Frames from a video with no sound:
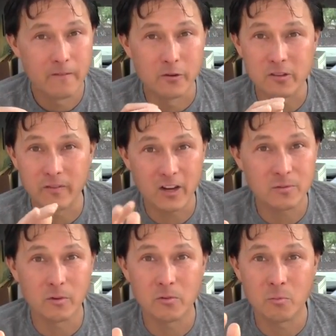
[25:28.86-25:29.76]
fruits and
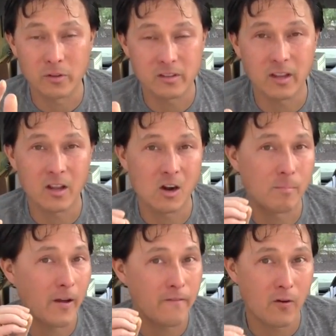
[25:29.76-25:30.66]
vegetables, once again,
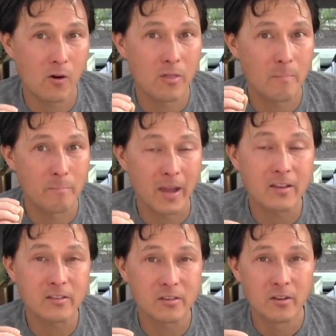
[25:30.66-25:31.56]
are by far the
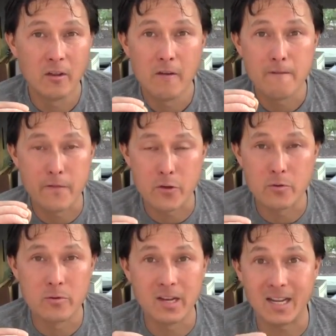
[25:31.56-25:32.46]
best
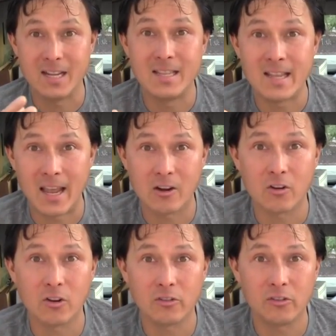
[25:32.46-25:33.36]
food in the
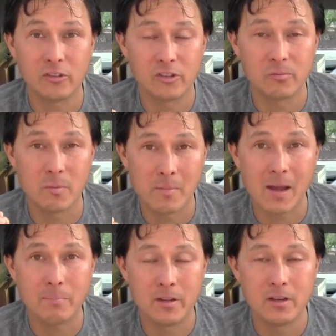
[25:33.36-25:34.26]
agriculture system, in
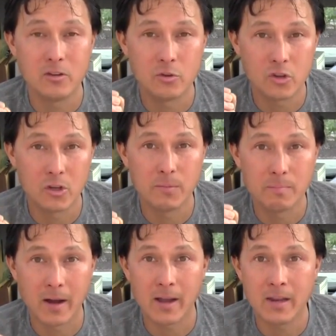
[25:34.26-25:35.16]
my opinion, you could
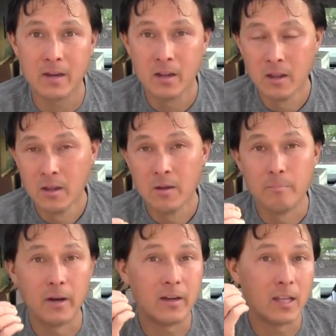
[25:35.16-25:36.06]
be buying.
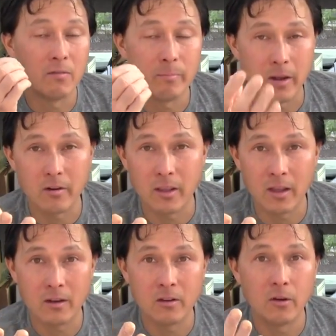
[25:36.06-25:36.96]
But even better
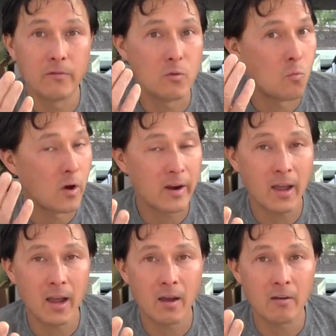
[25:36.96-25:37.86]
yet, you know, if you want
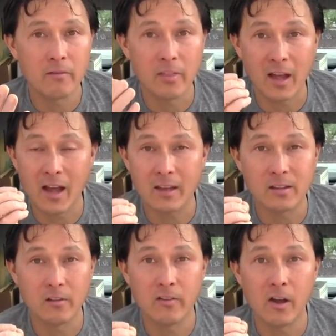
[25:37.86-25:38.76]
to have the
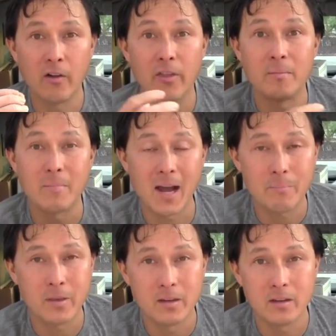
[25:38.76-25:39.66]
highest level of health, in my
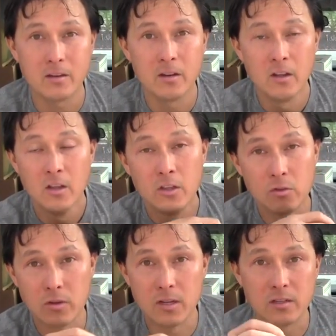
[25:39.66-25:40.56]
opinion,
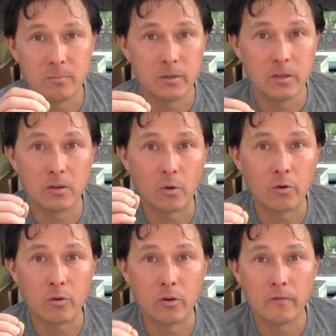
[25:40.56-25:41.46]
you need to be
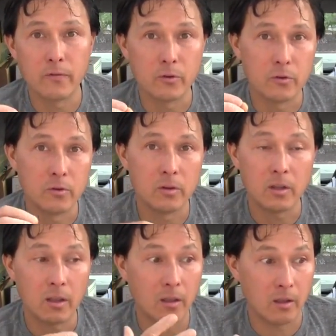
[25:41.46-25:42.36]
growing your own food
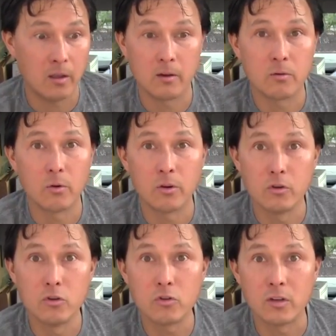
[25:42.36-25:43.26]
and
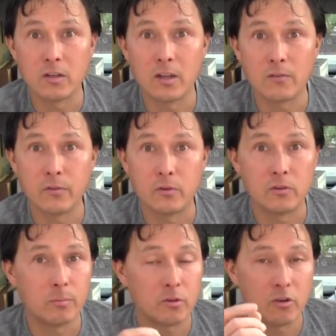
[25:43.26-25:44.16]
growing nutrient-dense
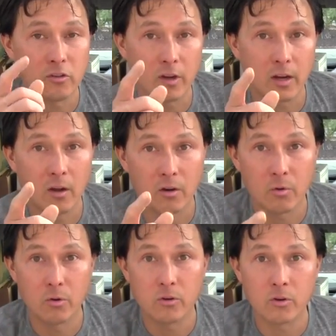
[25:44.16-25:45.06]
food. So be sure to check out
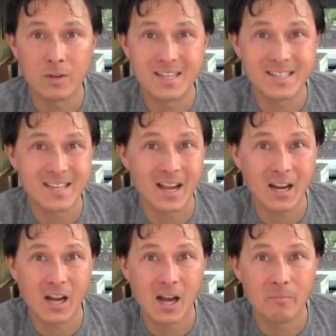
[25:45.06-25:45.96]
growing your greens
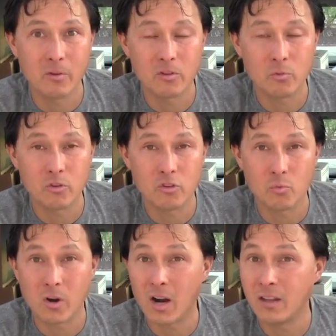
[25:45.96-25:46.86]
dot com, which
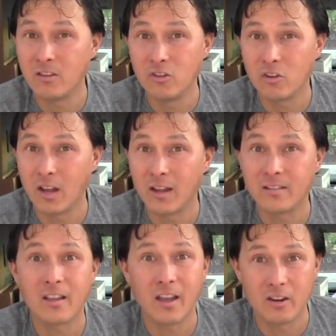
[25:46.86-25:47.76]
is where I teach you
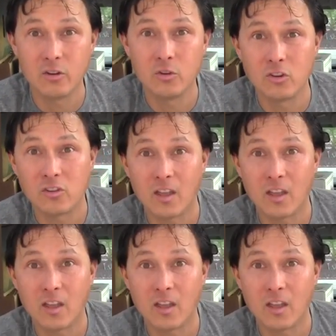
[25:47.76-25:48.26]
guys how to do just